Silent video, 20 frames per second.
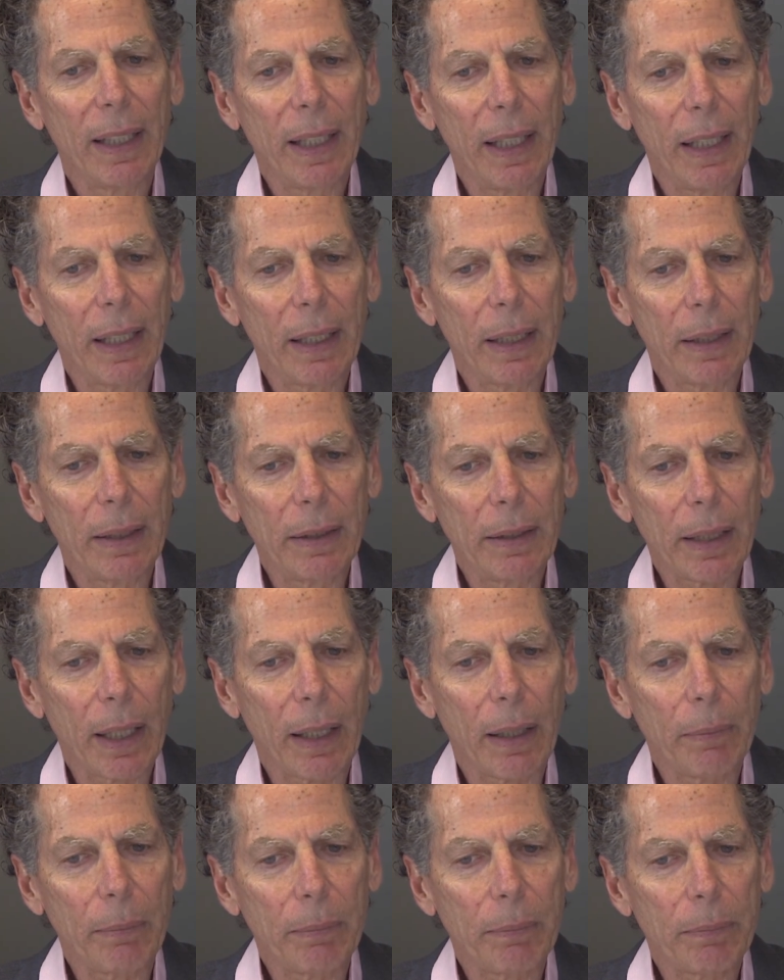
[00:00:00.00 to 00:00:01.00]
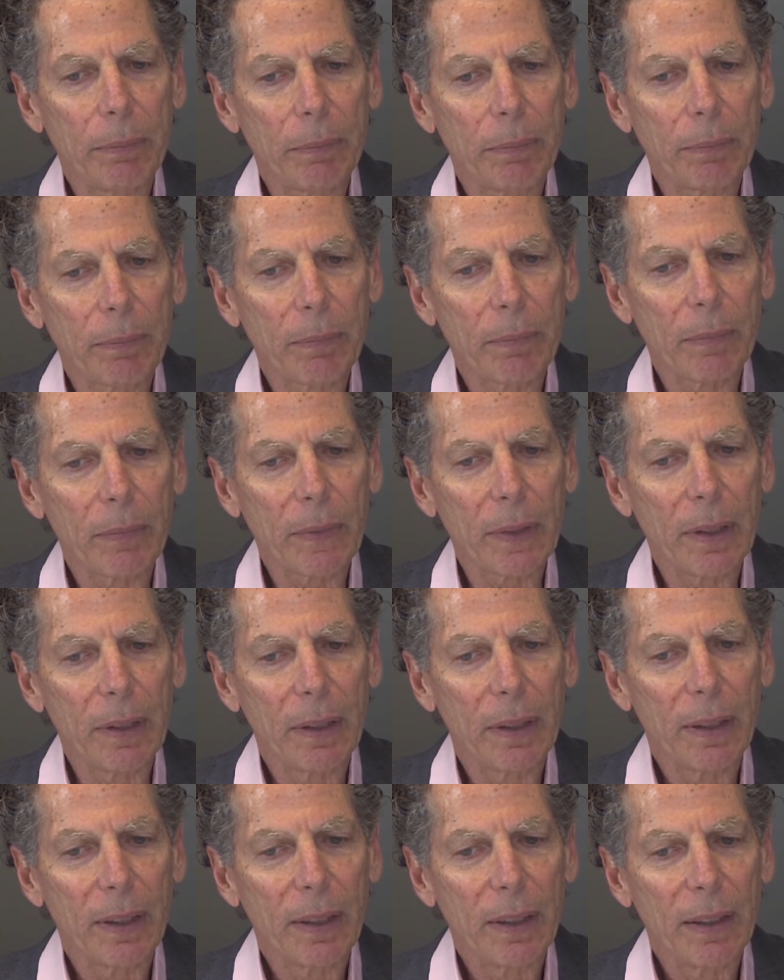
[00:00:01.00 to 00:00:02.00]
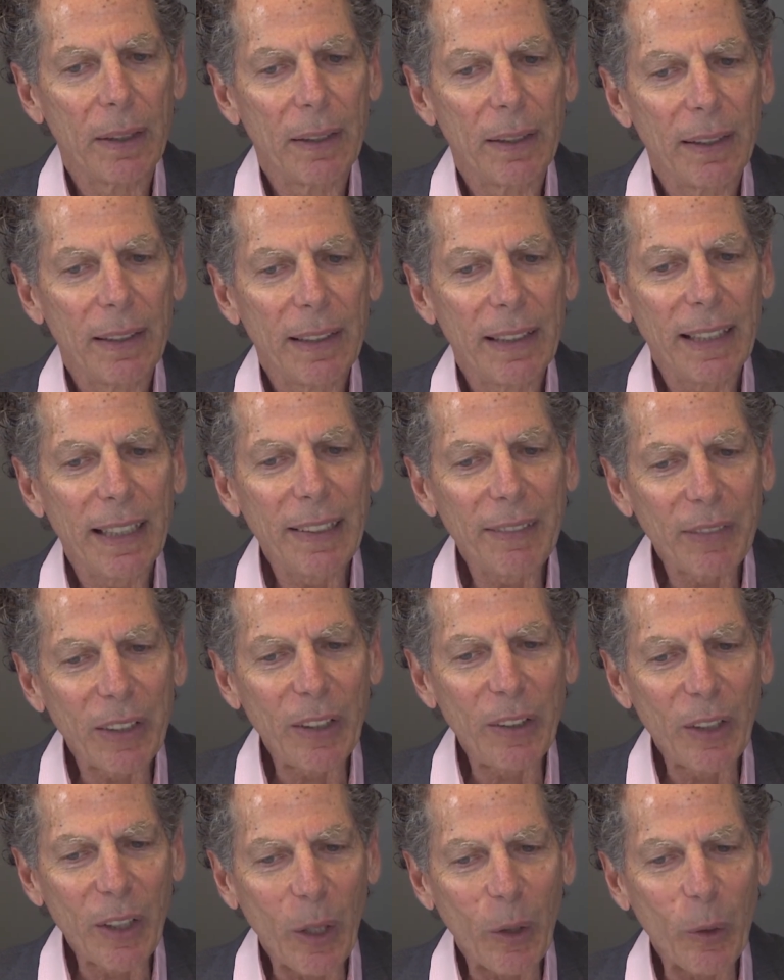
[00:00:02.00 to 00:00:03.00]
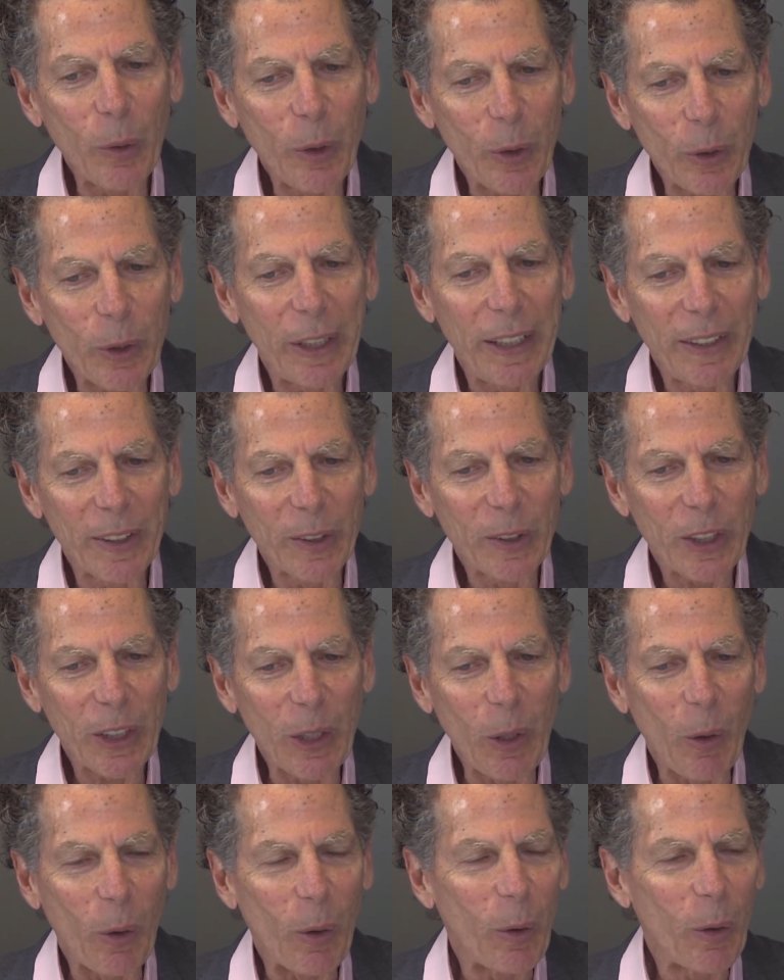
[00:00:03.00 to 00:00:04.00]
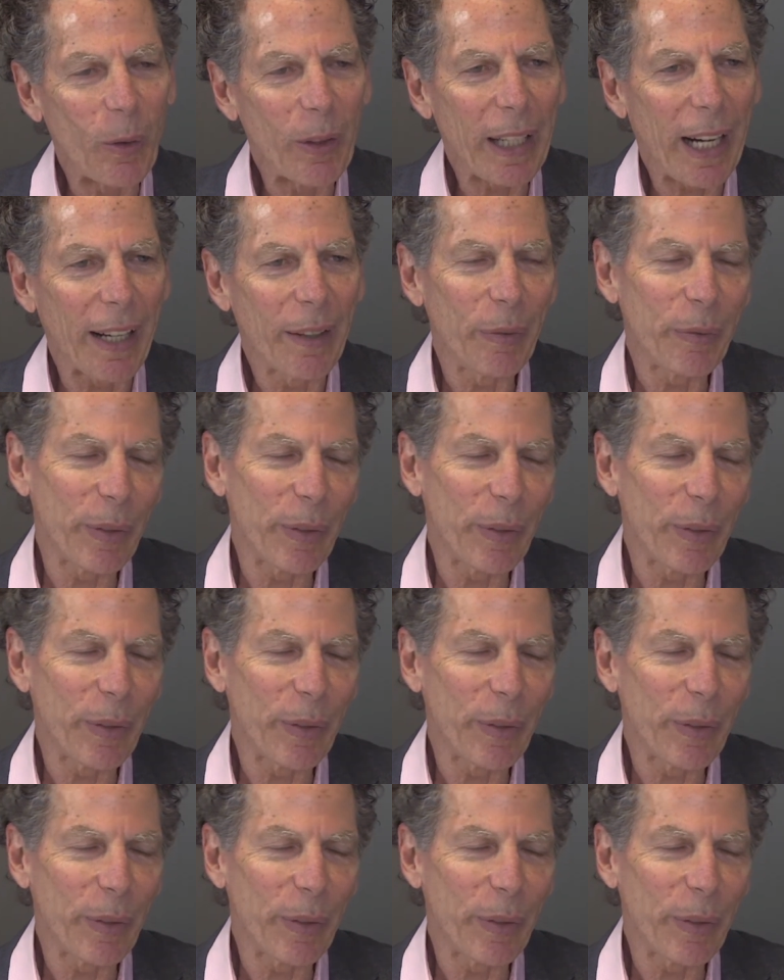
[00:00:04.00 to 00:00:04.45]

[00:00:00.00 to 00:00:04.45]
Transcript: And um, even though 30 years ago I